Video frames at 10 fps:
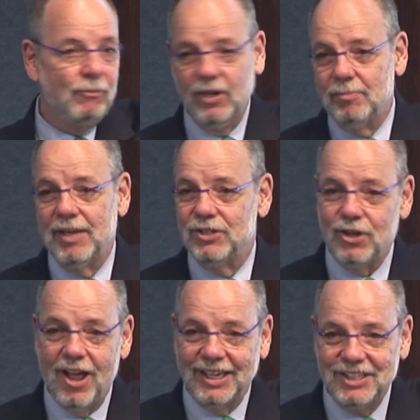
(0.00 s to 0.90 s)
We have been
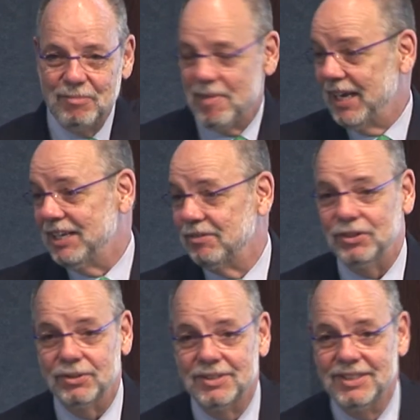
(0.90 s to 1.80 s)
talking to many of
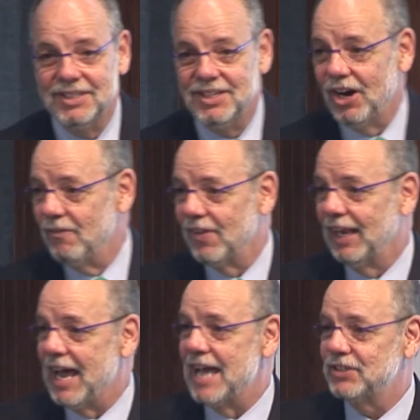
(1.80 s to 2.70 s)
you over the
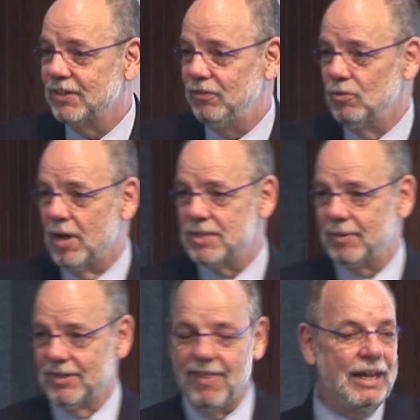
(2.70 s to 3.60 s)
last few months
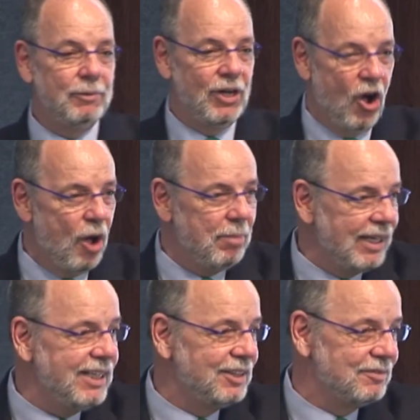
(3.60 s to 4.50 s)
because I think we all
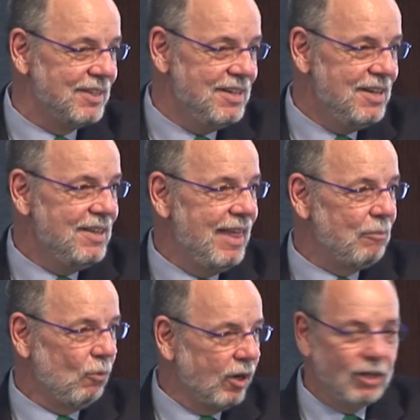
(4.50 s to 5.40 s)
believe
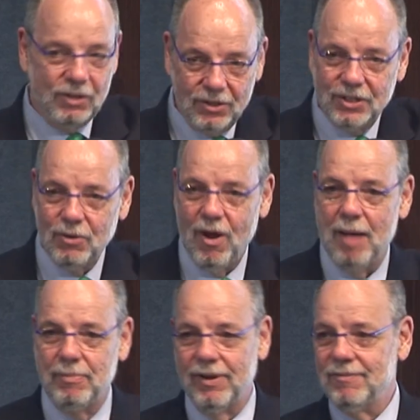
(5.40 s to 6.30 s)
that worker-owned
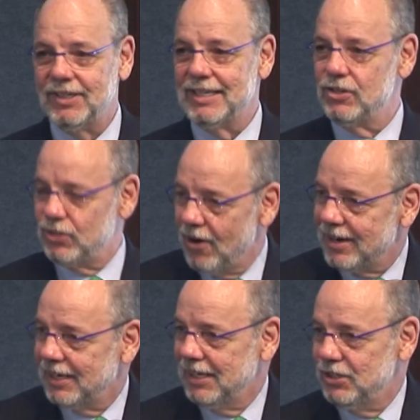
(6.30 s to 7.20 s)
cooperatives can
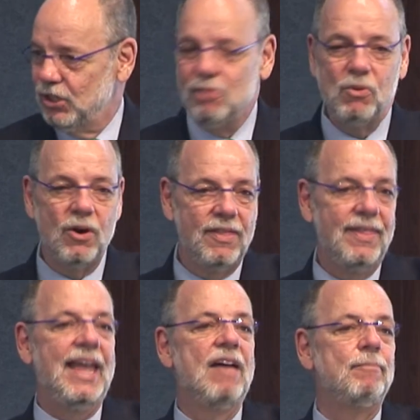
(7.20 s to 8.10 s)
certainly do more than
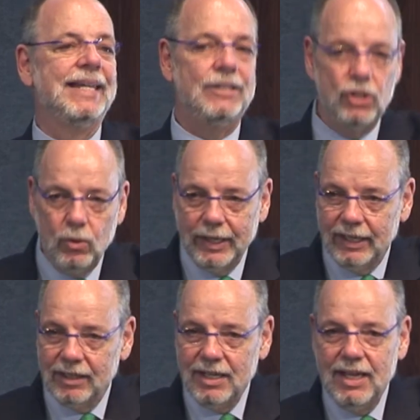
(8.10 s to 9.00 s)
they have been doing.